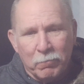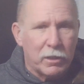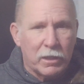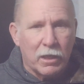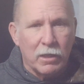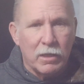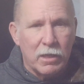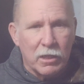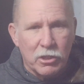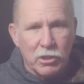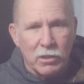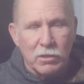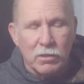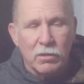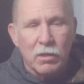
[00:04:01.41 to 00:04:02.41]

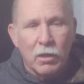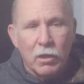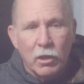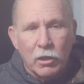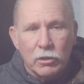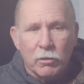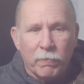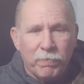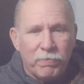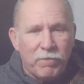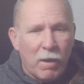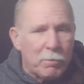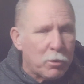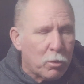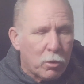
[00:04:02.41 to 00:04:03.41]
Conditions. So
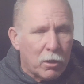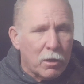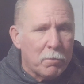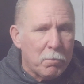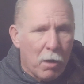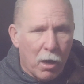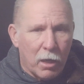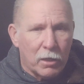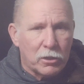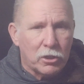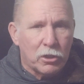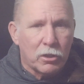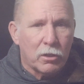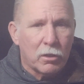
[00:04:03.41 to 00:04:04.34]
February, March,